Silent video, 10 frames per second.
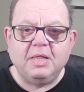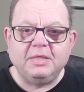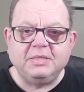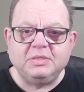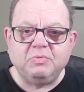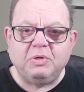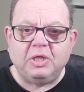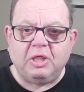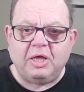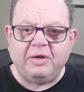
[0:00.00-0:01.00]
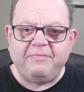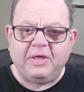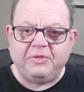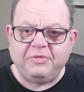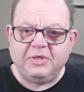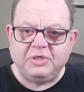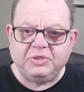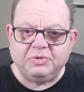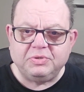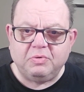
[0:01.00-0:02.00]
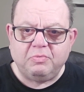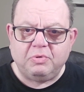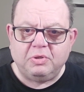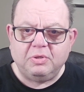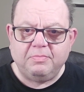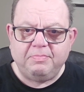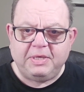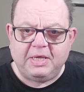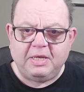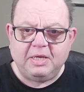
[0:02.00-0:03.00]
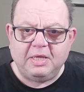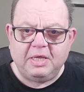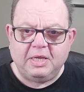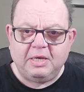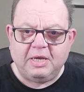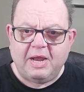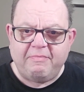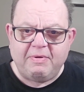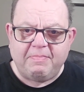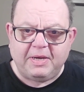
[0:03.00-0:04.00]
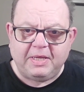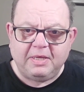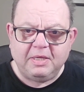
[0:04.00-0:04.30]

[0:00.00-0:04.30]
this is when a lot of health issues will begin in everybody,